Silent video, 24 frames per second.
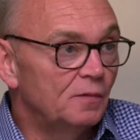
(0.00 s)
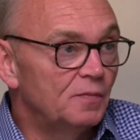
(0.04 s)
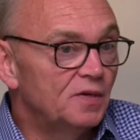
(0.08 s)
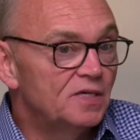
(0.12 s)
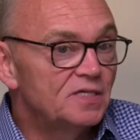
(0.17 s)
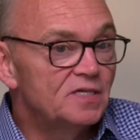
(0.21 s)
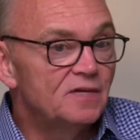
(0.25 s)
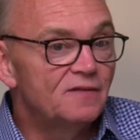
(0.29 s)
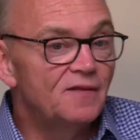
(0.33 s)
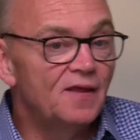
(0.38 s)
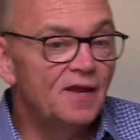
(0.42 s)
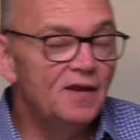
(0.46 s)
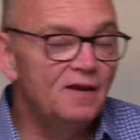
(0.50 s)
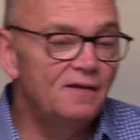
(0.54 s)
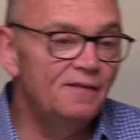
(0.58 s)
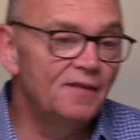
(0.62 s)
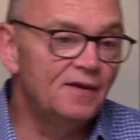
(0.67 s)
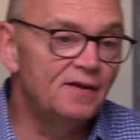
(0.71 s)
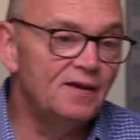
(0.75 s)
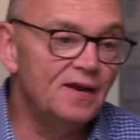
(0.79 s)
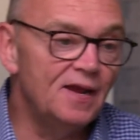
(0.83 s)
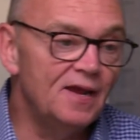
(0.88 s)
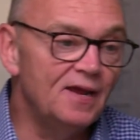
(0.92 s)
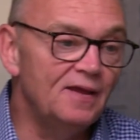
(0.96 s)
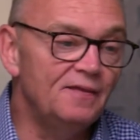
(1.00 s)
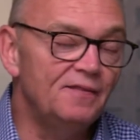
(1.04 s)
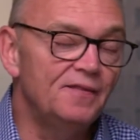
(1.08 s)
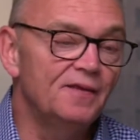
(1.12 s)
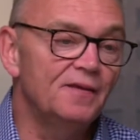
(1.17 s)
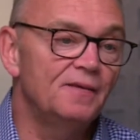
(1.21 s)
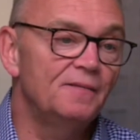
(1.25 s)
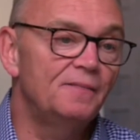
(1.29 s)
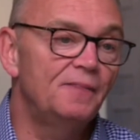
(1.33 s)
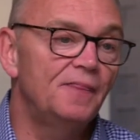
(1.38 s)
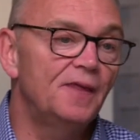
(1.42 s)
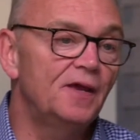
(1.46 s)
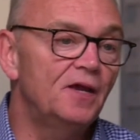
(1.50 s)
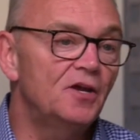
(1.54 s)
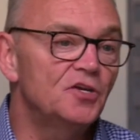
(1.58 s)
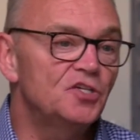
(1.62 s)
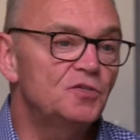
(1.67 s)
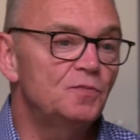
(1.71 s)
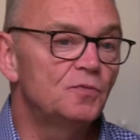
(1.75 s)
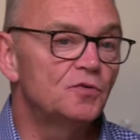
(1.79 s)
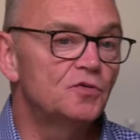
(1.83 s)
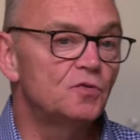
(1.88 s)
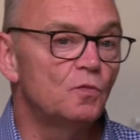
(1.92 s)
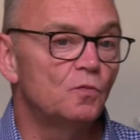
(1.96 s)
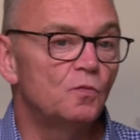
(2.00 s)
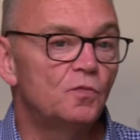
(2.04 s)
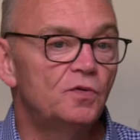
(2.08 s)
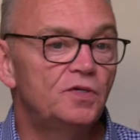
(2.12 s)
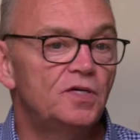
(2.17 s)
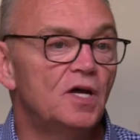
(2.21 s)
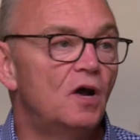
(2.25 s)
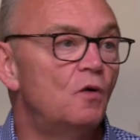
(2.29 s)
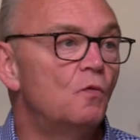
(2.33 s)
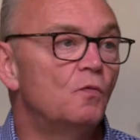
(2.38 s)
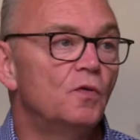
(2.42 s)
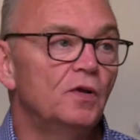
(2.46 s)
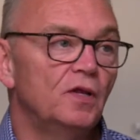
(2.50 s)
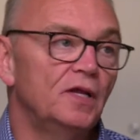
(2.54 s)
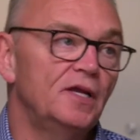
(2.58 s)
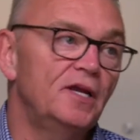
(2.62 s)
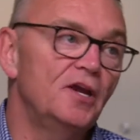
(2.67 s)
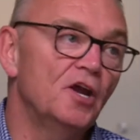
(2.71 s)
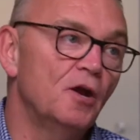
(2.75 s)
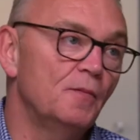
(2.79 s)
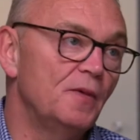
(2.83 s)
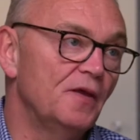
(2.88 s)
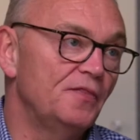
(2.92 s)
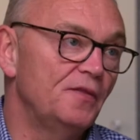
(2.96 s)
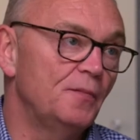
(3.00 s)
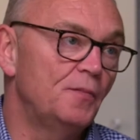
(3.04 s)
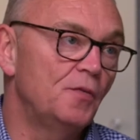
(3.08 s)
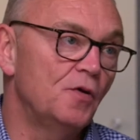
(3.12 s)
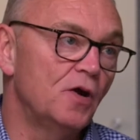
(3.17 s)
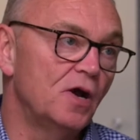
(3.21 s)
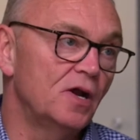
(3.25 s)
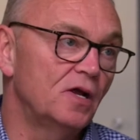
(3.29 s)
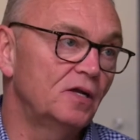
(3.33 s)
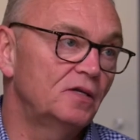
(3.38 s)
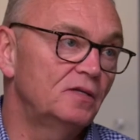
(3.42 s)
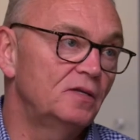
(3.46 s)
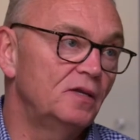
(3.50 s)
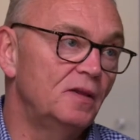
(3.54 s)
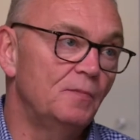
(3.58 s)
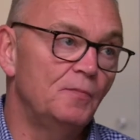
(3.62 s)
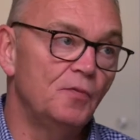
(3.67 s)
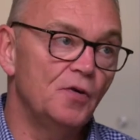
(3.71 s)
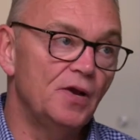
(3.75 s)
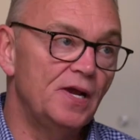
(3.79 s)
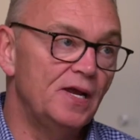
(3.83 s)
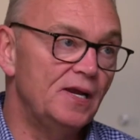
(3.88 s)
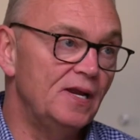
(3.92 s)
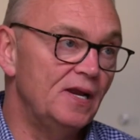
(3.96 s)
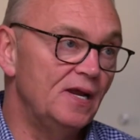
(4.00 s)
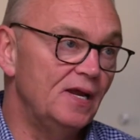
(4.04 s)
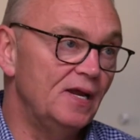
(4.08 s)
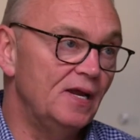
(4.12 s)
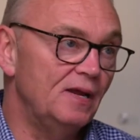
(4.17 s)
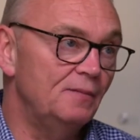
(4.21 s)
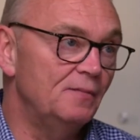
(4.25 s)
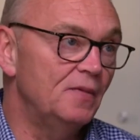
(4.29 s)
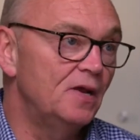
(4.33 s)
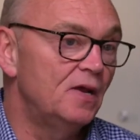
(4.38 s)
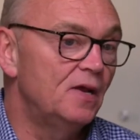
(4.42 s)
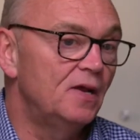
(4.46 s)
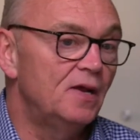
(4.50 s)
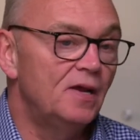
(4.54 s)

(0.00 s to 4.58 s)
Because at the end of the day, the customers don't really care about the product, the brand name.